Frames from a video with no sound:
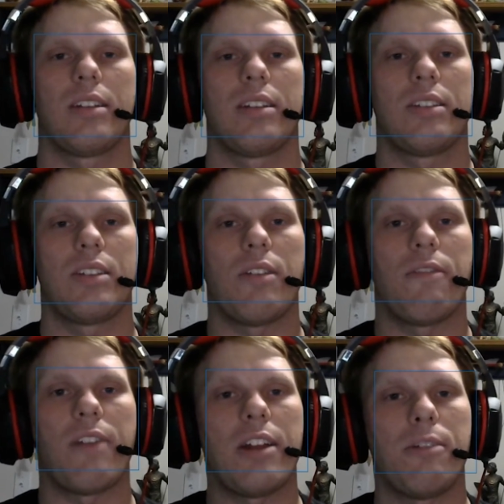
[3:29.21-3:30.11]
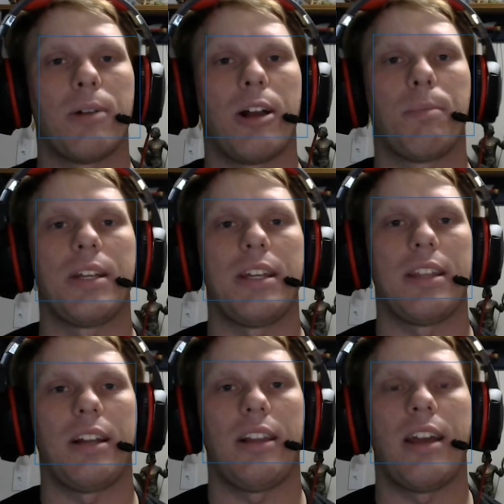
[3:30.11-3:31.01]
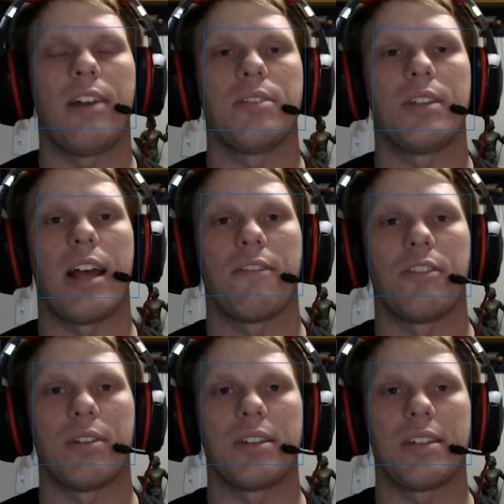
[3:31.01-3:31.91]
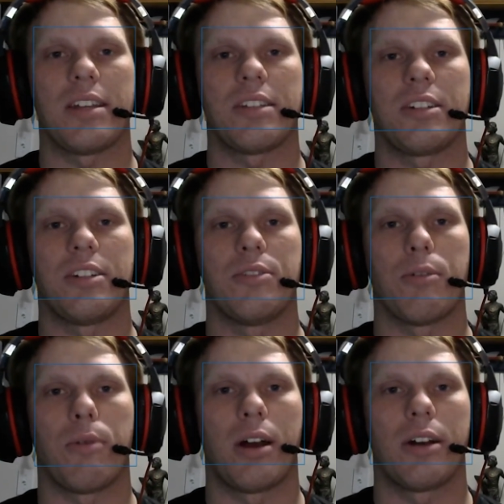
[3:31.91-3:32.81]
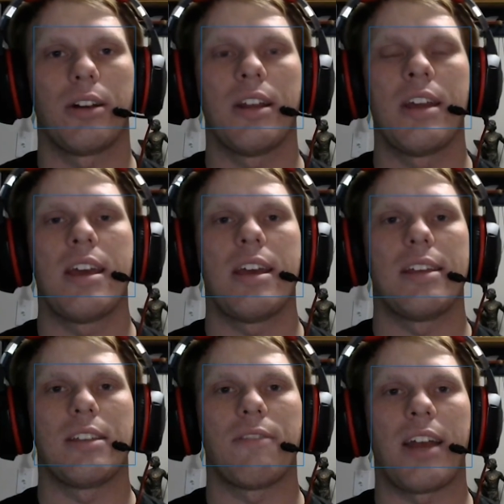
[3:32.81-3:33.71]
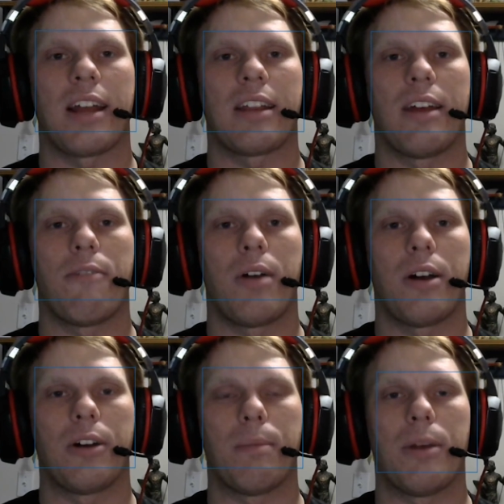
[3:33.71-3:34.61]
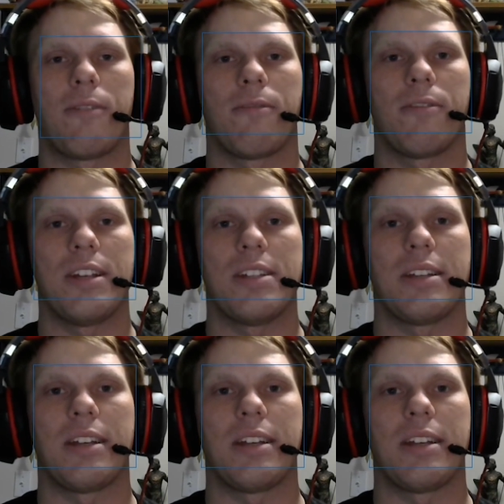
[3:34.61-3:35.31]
So the final property that allows life to exist due to water is the fact that water, upon freezing,